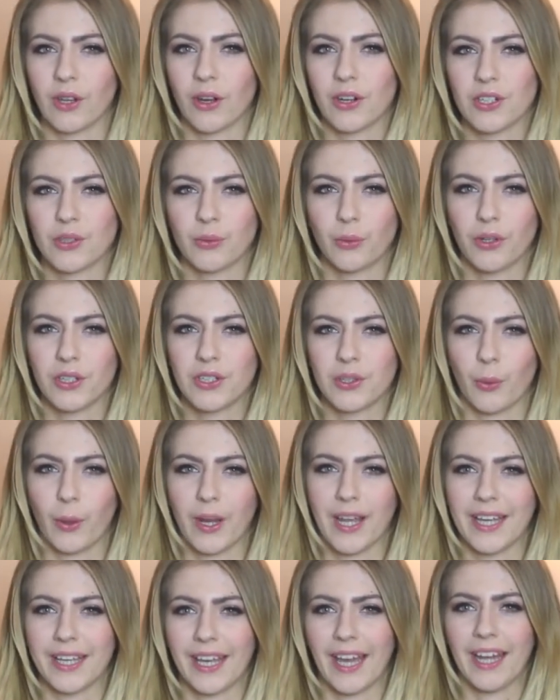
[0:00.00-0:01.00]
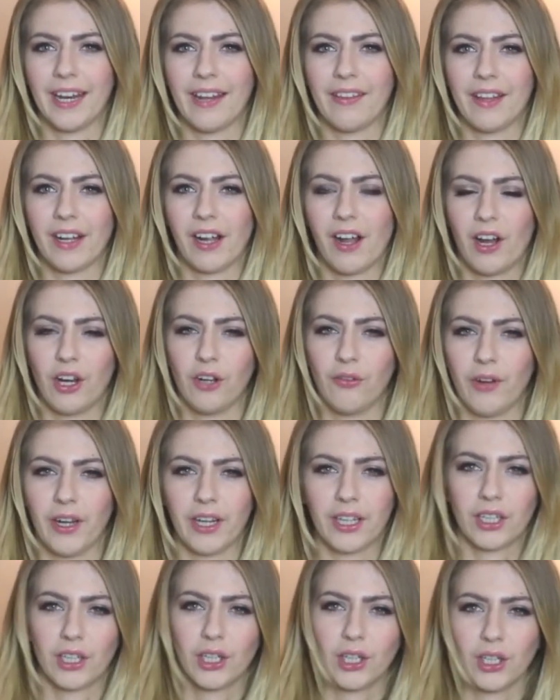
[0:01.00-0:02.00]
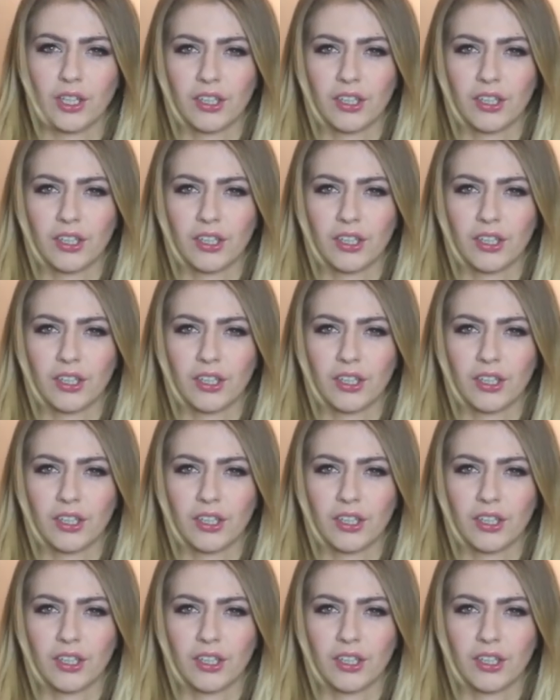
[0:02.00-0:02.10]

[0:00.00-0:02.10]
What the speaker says: so I just wanted to wait again and then kind of like